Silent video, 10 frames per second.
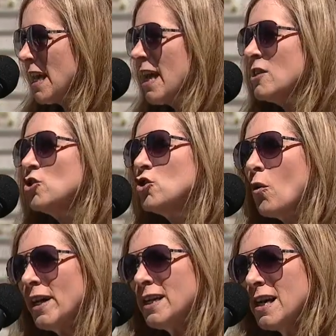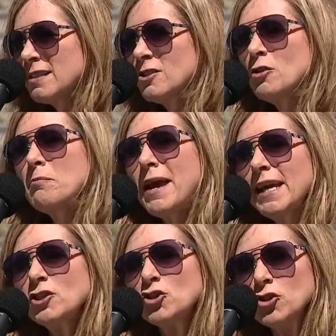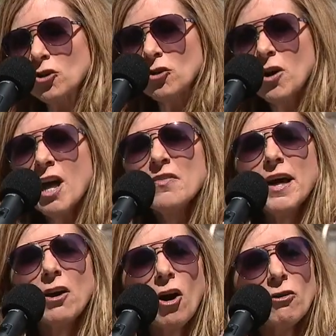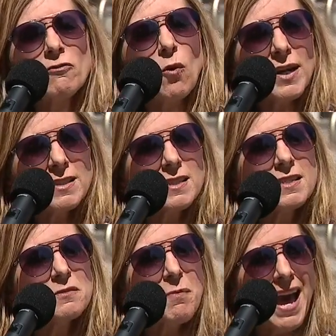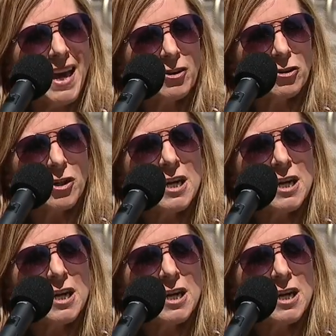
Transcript: and join us to make sure that our voices matter,